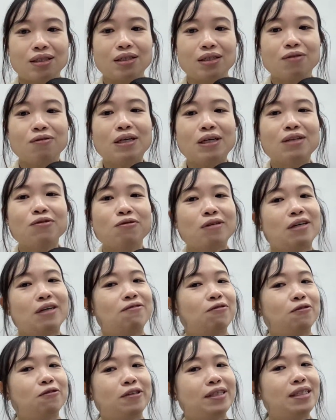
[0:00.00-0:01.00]
The one who
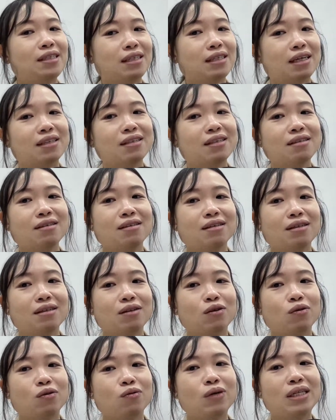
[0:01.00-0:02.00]
have already done,
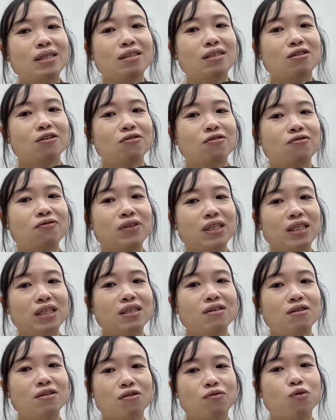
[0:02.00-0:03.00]
what is your
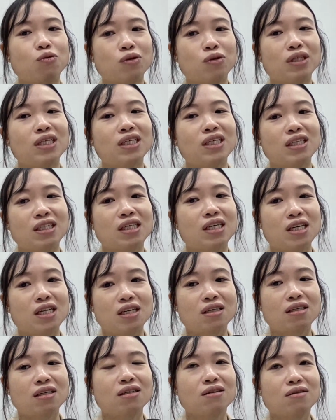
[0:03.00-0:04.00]
feeling of doing
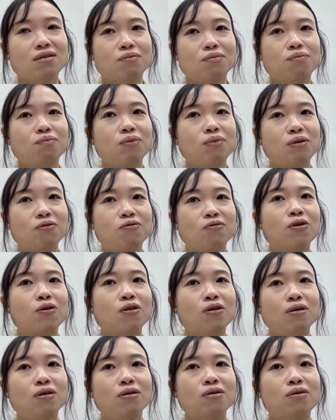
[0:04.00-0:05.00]
EDA
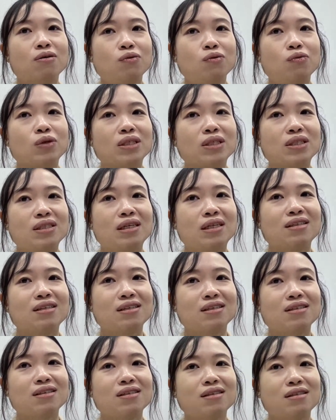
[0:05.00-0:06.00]
before we start
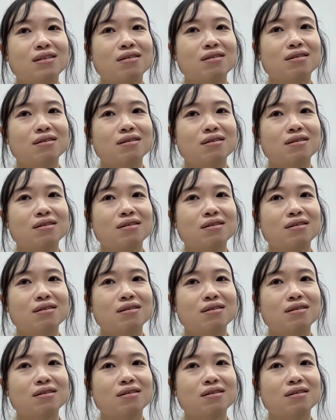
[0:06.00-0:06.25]
this?